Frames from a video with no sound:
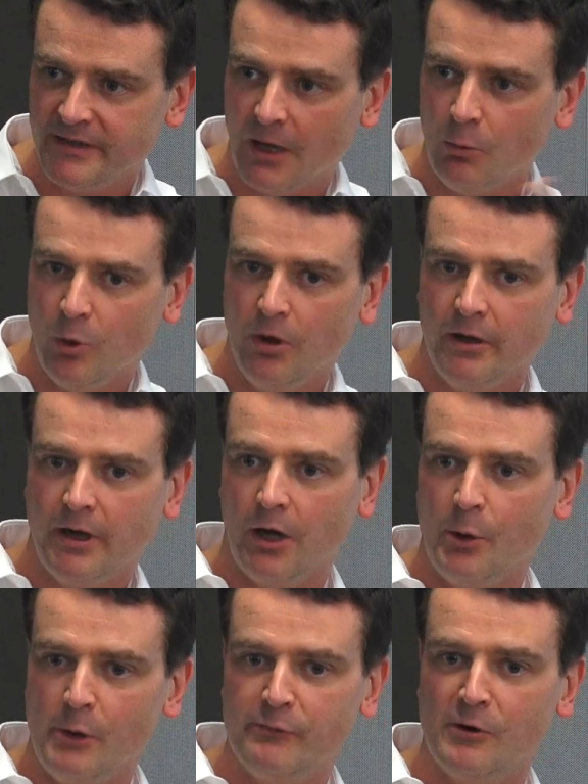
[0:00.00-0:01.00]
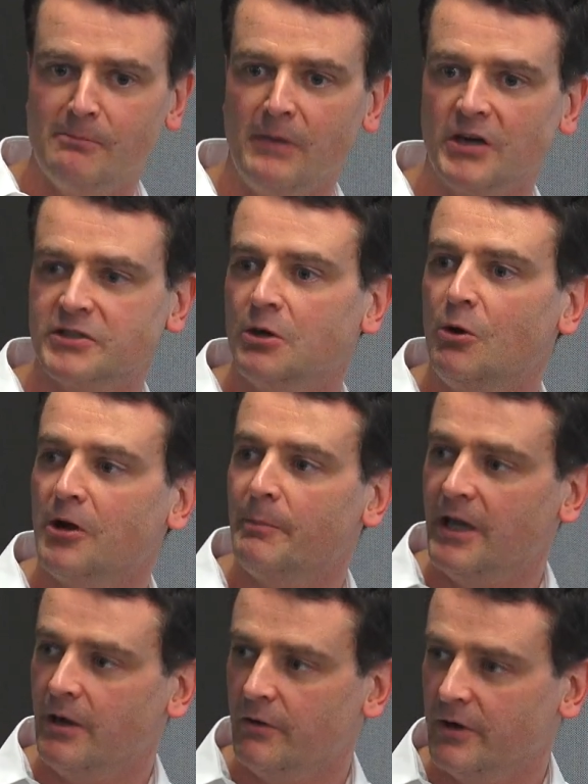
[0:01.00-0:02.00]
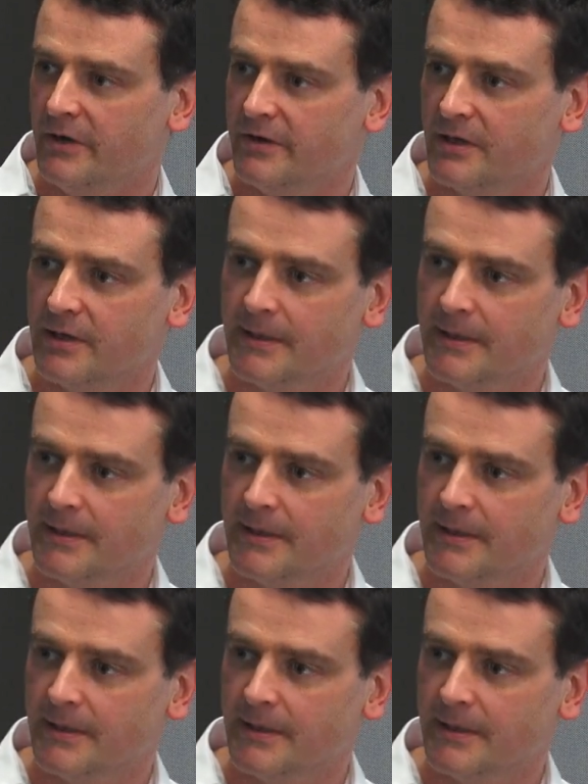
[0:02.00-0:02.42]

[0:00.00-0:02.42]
that workload over a much longer period.